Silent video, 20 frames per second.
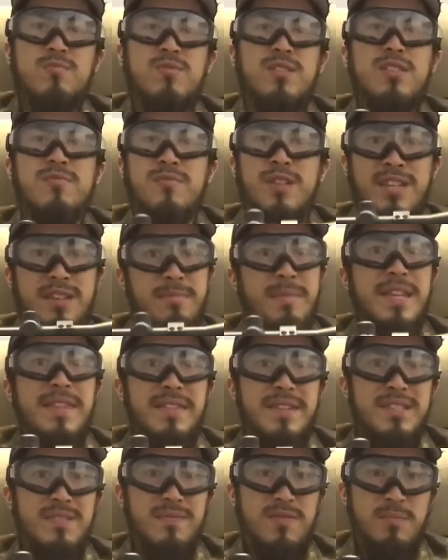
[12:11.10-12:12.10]
I recommend
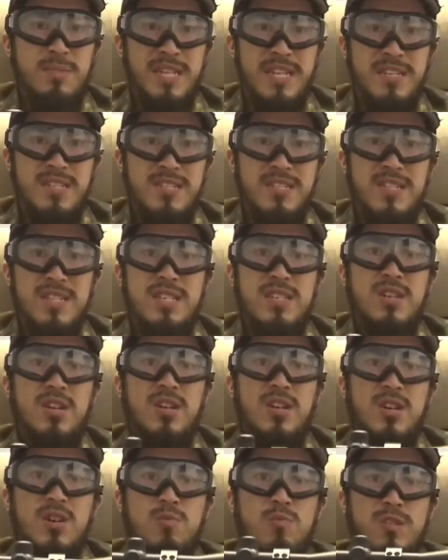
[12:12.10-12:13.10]
this for beginners?
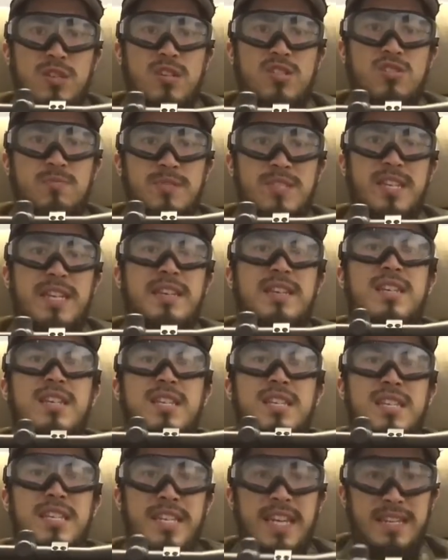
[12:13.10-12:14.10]
100%
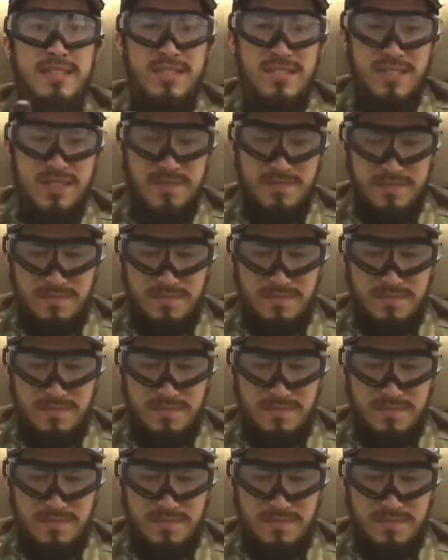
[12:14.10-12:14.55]
yes.